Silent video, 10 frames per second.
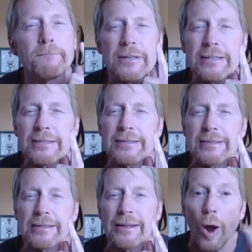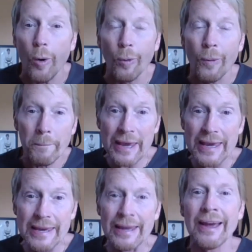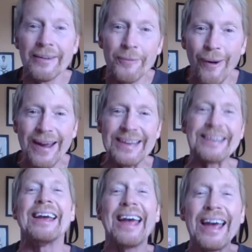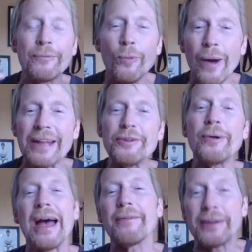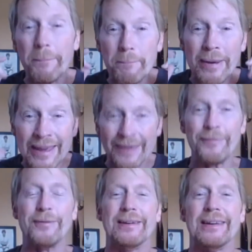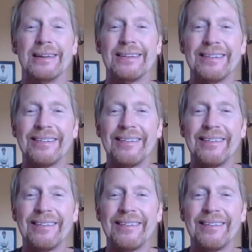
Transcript: What is it? Oh, me, right. And when you have an epiphany